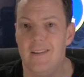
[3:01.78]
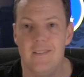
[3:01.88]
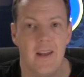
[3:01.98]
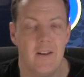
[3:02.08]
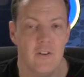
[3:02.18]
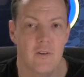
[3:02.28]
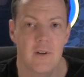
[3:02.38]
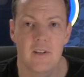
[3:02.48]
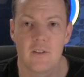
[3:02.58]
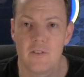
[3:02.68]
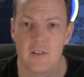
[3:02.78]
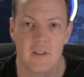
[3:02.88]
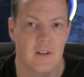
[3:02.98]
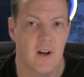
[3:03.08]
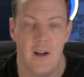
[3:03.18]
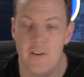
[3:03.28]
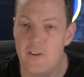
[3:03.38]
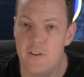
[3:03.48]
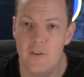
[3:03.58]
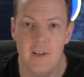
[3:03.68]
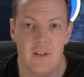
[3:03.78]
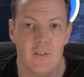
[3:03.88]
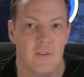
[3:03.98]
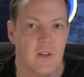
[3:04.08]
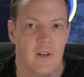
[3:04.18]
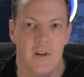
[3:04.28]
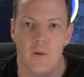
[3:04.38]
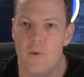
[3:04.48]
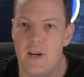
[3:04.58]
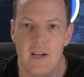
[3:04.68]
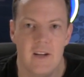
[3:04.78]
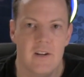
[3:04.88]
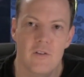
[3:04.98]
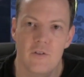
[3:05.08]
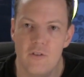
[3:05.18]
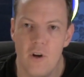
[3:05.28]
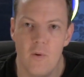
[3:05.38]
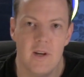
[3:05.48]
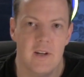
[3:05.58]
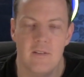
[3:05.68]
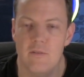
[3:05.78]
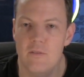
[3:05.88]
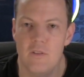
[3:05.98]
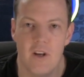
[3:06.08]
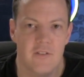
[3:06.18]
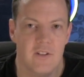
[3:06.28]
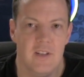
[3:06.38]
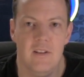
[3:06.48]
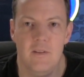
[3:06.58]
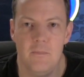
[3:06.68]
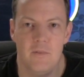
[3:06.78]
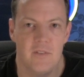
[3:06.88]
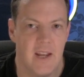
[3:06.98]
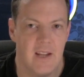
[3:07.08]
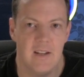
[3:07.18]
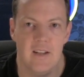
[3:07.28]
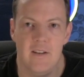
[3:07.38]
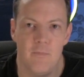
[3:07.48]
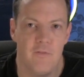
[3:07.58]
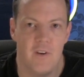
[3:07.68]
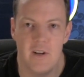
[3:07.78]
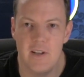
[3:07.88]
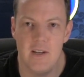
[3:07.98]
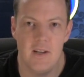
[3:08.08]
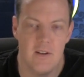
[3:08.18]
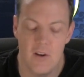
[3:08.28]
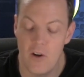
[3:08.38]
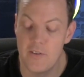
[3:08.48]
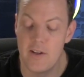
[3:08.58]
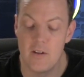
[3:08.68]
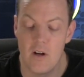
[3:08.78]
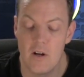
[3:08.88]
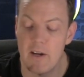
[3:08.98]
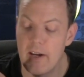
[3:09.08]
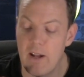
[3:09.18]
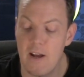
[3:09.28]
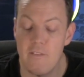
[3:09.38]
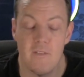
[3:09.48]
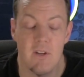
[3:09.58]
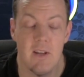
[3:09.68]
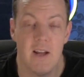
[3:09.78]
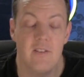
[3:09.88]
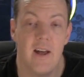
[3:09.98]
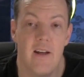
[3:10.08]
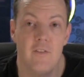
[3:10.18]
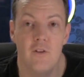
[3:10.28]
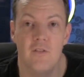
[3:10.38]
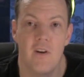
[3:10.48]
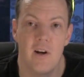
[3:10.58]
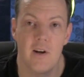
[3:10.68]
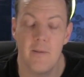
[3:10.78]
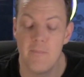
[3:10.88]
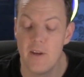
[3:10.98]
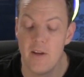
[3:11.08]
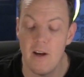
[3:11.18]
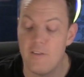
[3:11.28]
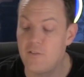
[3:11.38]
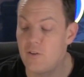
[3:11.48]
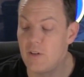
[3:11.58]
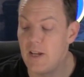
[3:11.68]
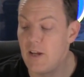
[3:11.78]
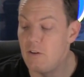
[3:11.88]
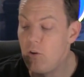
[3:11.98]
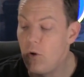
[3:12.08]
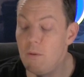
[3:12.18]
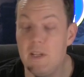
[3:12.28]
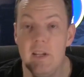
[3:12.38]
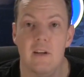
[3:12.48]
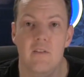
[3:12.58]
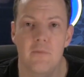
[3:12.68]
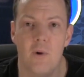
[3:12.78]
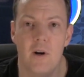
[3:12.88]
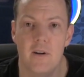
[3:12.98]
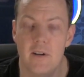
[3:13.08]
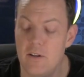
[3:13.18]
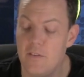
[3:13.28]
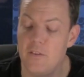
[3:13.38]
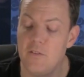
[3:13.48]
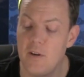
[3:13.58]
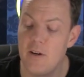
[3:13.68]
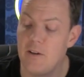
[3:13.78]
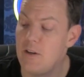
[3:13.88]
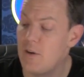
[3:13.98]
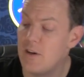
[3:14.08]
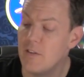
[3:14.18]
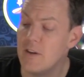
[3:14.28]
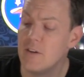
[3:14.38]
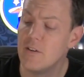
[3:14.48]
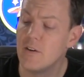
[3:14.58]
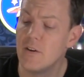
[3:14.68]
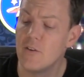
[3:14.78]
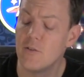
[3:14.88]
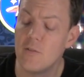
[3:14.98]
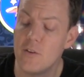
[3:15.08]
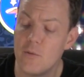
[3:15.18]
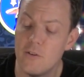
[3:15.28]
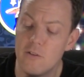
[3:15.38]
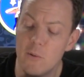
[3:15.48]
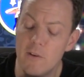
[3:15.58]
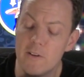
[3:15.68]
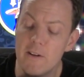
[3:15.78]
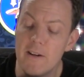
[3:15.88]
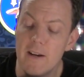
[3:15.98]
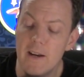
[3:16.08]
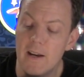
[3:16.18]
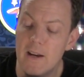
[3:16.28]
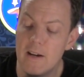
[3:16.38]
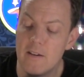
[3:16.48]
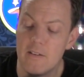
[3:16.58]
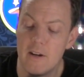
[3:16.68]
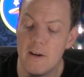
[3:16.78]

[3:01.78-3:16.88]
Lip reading: 10 degrees to 100 degrees, raining, snowing, dusty, sandy, funky, all day long, and I've yet to have this fog up. I've certainly had no bleeding of water into the into the interiors of this whatsoever, and